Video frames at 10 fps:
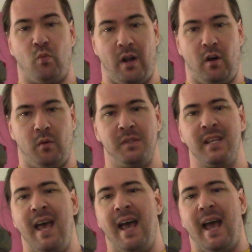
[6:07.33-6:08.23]
realms,
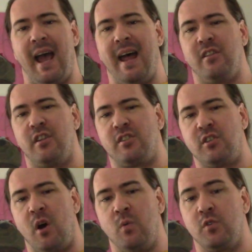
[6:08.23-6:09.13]
and the
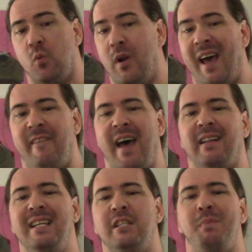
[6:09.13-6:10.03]
stones would have
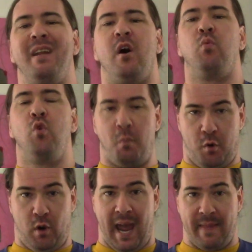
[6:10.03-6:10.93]
at least been a
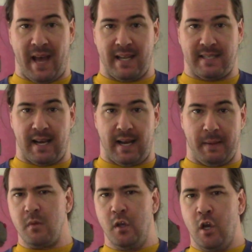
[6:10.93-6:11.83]
rumor at that time.
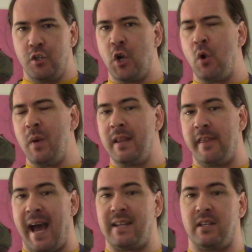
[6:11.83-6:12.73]
During
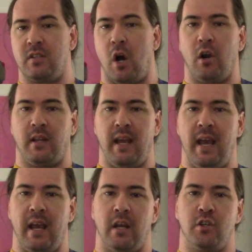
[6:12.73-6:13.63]
that dark
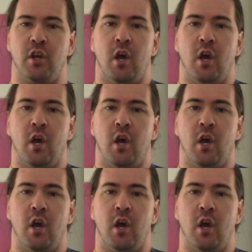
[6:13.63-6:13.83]
age,